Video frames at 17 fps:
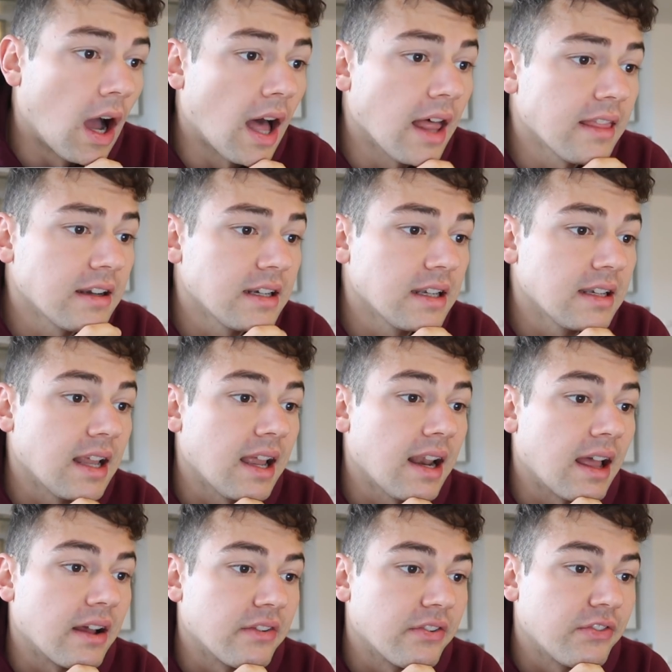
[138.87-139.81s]
Other than
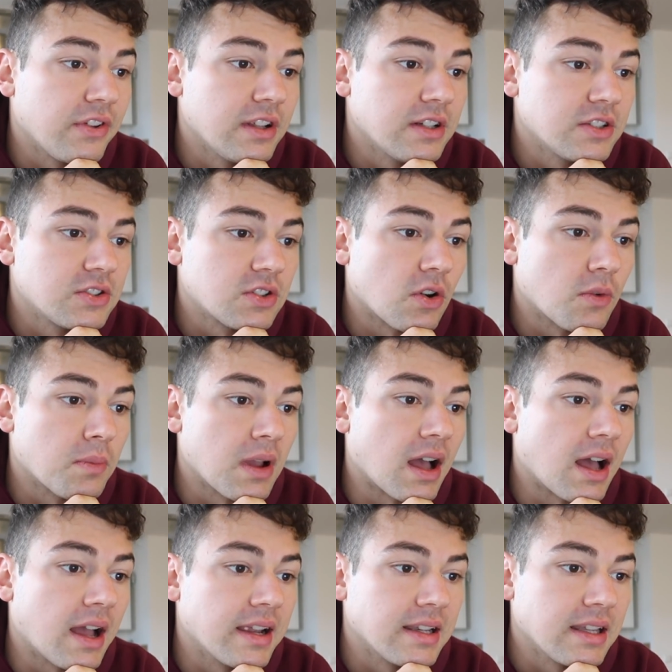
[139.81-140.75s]
that, I feel so
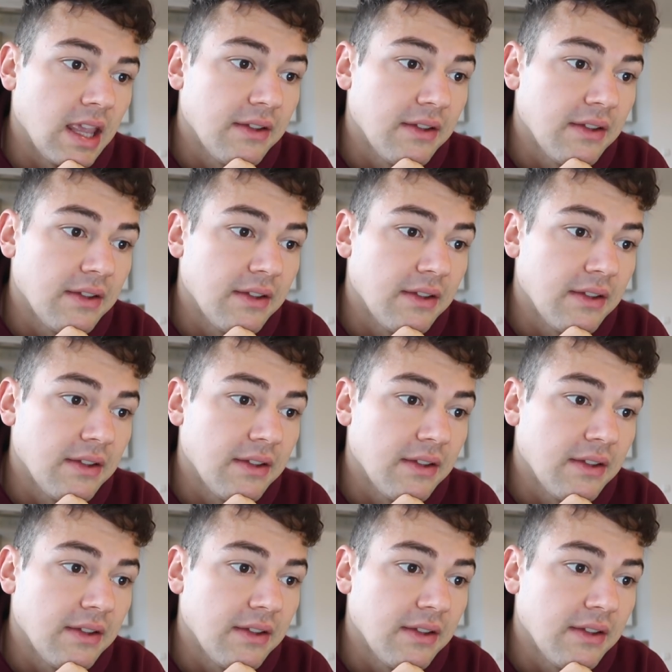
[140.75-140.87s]
behind.